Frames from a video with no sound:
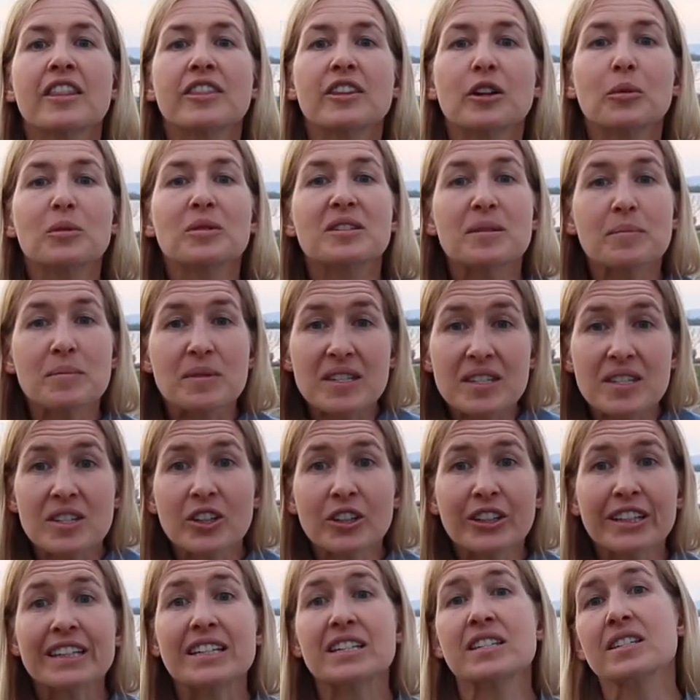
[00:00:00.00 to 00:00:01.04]
there was some
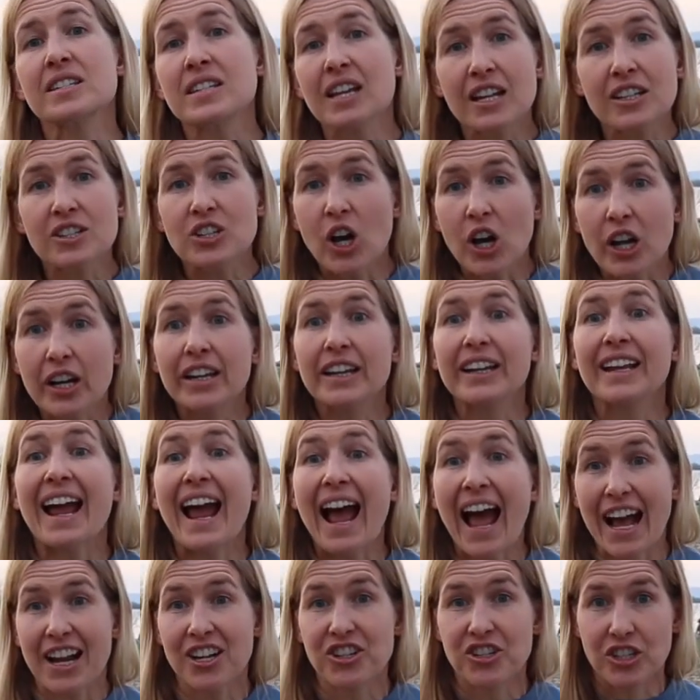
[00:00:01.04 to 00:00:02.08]
serious tectonic
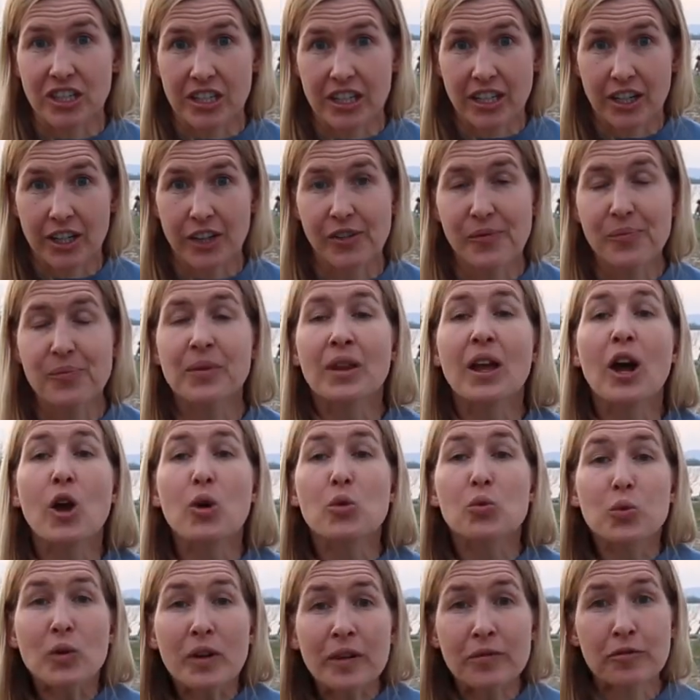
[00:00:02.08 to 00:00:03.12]
action here. A
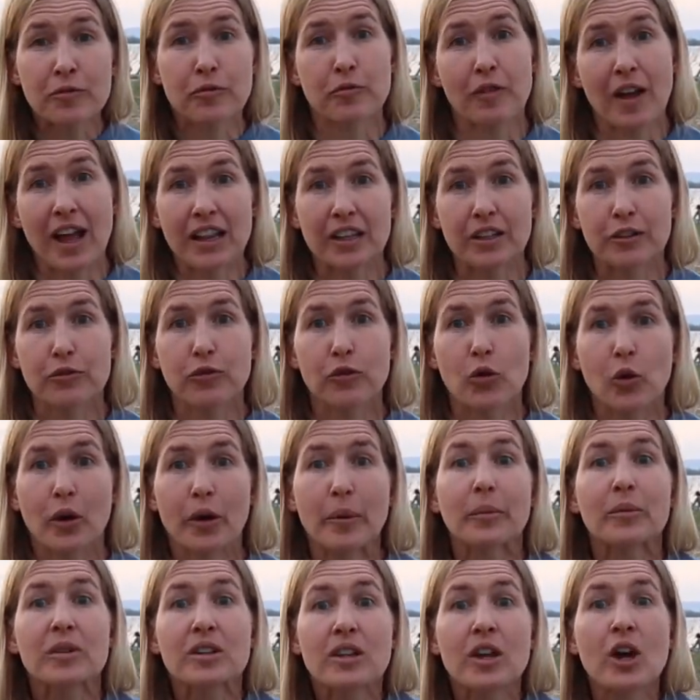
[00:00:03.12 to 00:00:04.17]
rift valley
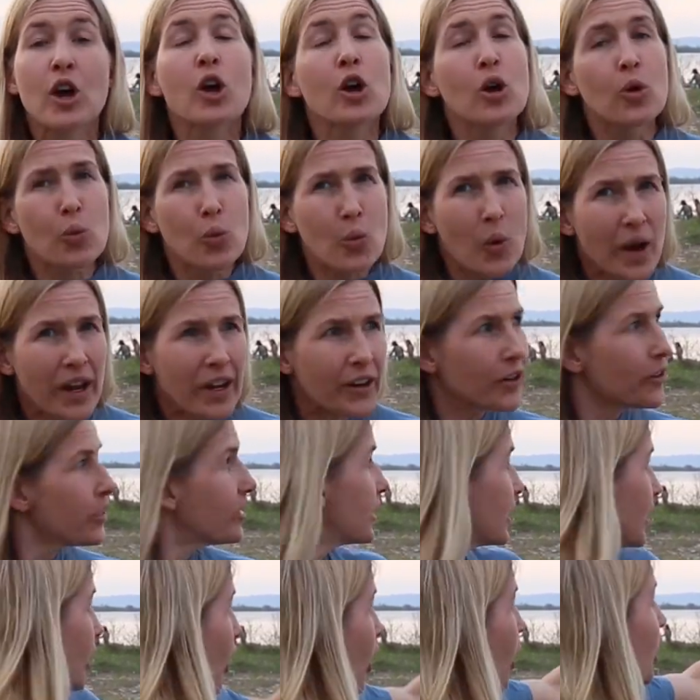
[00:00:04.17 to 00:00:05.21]
formed where
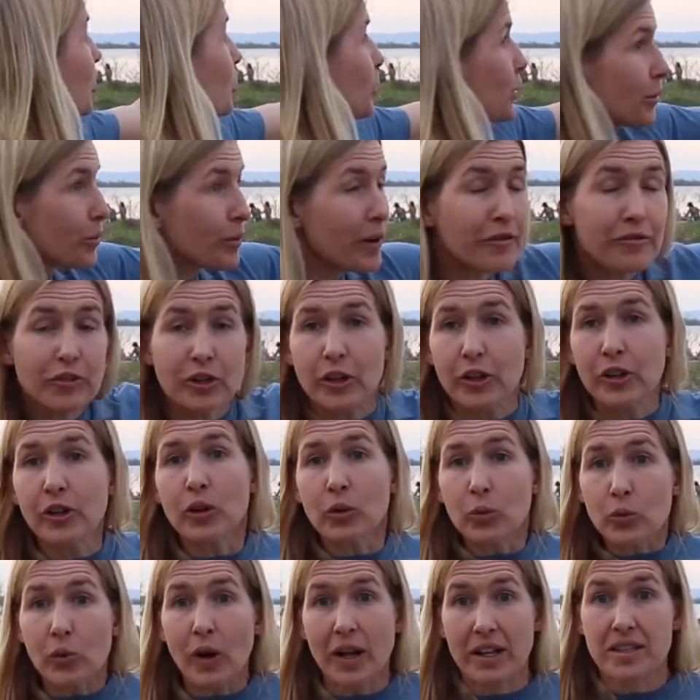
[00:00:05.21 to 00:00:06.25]
the Ottawa River
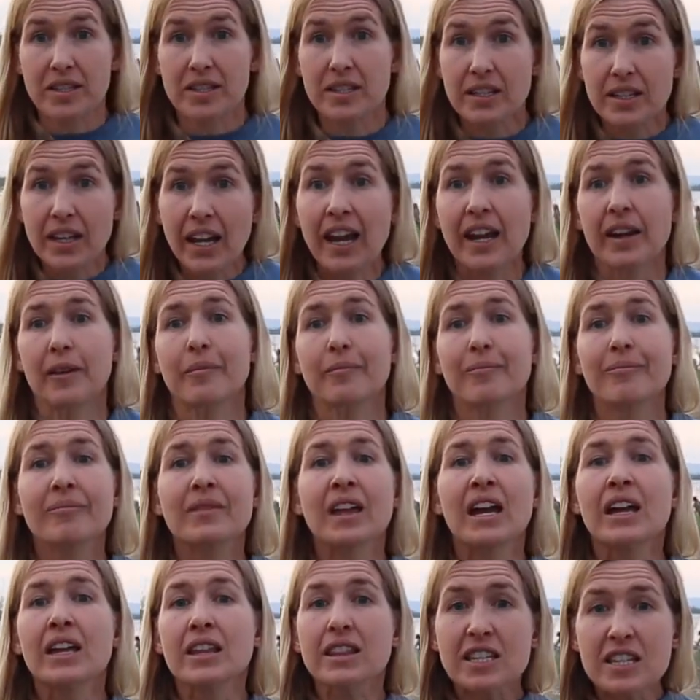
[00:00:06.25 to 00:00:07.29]
runs today.
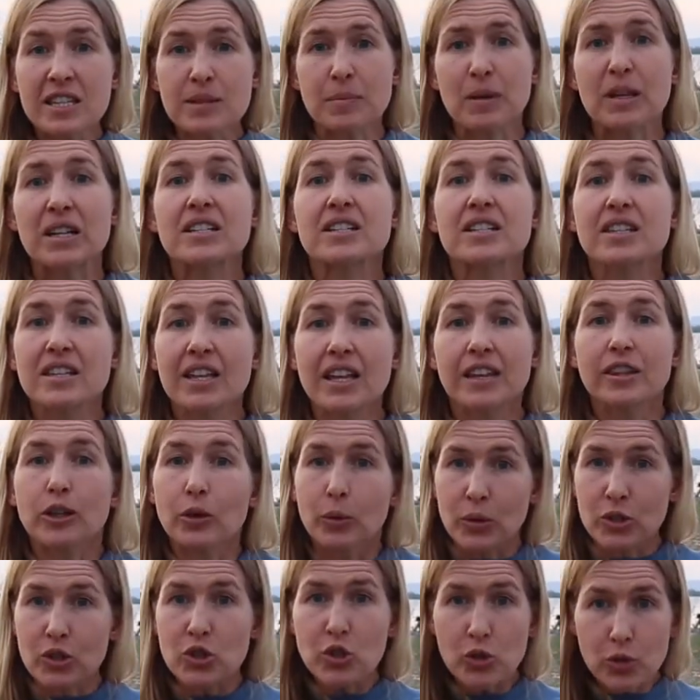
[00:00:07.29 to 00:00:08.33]
This means that there
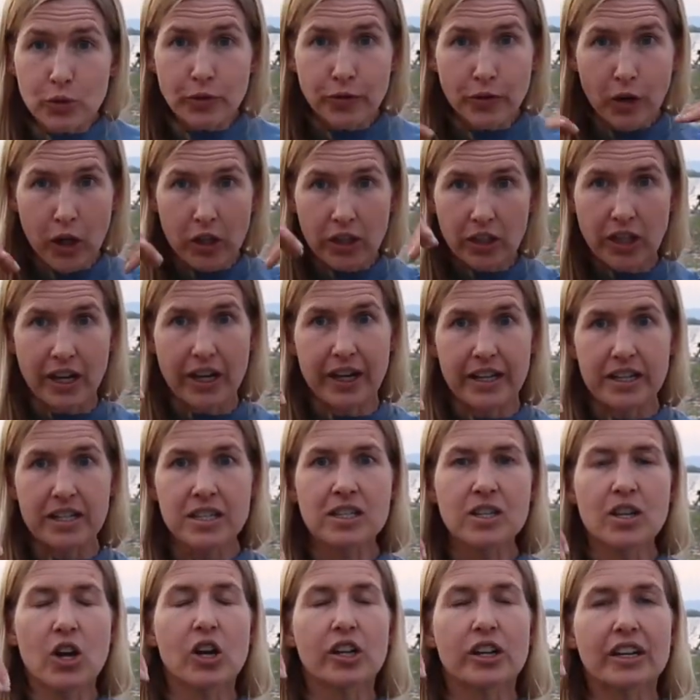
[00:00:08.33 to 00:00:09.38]
were two fault
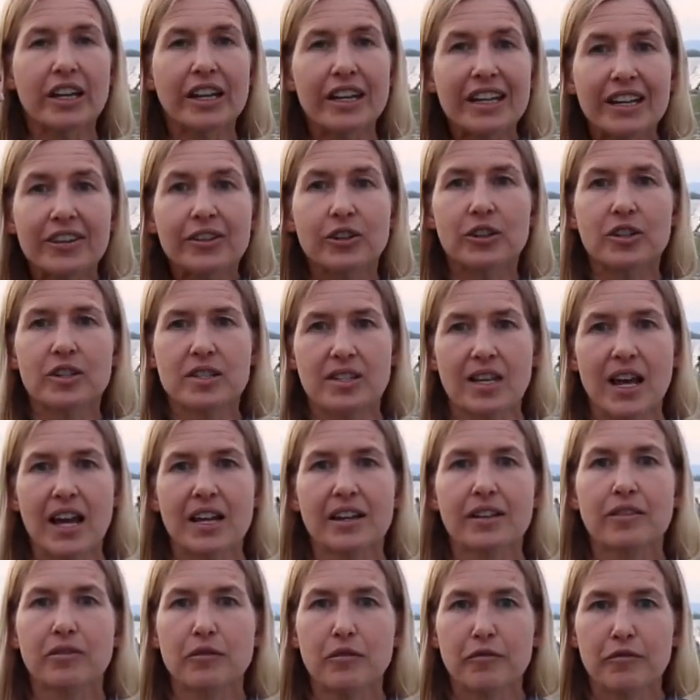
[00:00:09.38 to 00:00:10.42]
lines on either
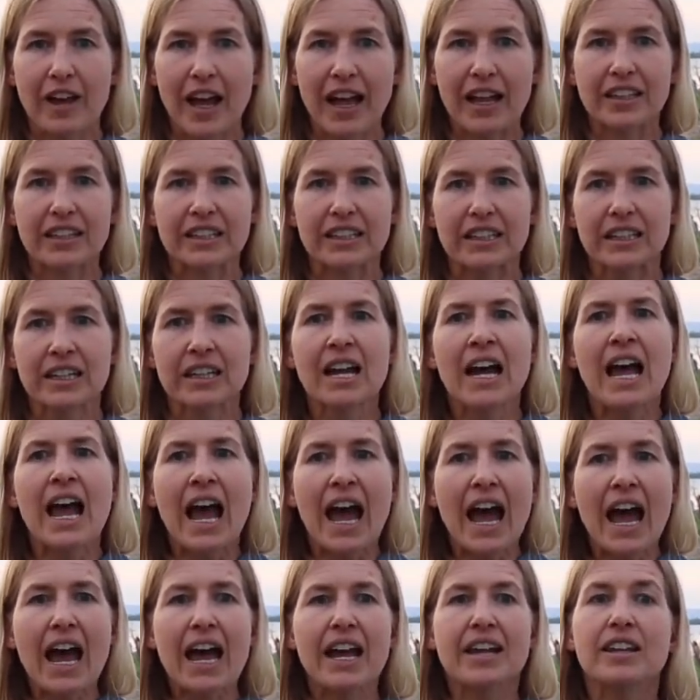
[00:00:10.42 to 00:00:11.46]
side of the valley,
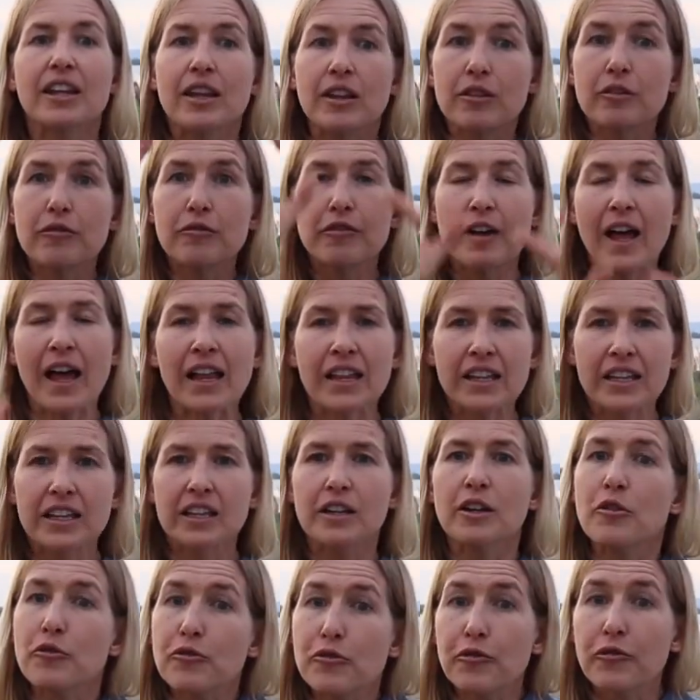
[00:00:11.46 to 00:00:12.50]
and the
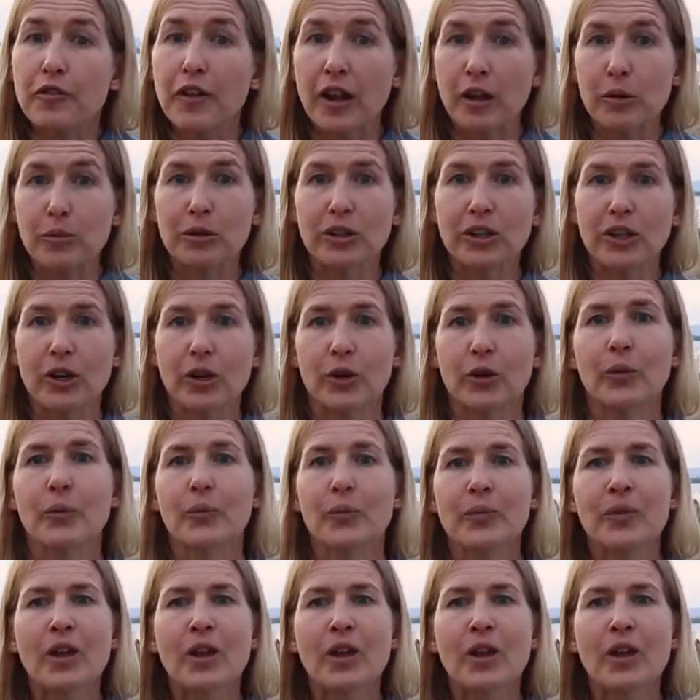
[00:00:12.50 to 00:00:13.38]
valley fell below.